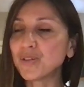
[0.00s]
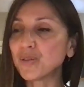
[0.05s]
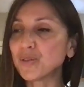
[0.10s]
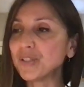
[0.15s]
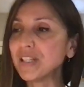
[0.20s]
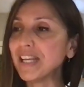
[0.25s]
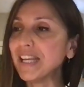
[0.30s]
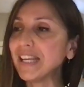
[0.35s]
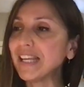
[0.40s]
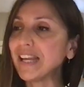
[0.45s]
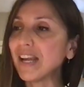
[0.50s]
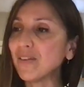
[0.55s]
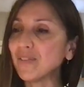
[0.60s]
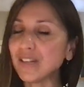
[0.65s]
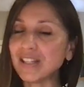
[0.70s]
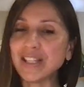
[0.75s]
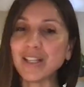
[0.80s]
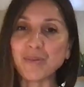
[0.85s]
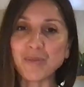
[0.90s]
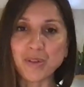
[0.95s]
or take
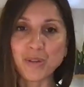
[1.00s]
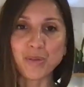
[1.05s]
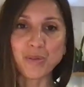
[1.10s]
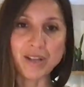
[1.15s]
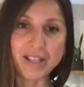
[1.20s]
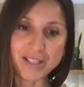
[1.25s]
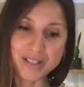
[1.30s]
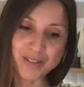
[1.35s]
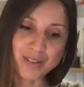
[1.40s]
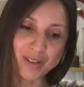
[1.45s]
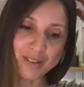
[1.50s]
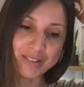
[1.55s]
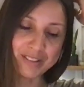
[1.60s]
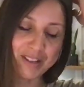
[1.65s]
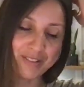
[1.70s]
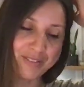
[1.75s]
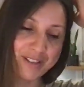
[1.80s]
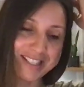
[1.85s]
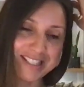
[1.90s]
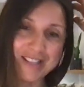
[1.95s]
everything with a grain of salt,
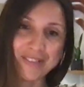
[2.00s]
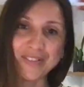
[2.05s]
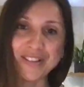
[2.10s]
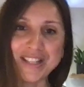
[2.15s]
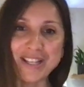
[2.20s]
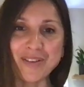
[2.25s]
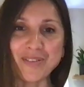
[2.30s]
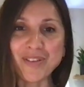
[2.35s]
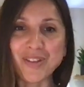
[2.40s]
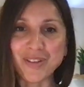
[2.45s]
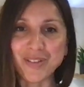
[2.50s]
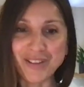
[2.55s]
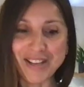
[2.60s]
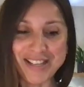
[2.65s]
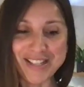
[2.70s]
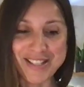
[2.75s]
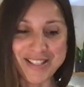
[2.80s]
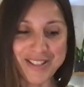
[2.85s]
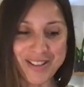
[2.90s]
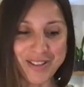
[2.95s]
not find everything with a grain
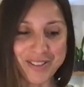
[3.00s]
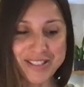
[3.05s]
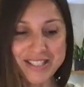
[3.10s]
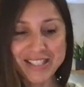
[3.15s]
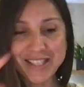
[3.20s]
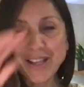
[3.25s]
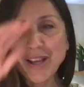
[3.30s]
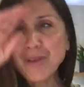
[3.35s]
of salt.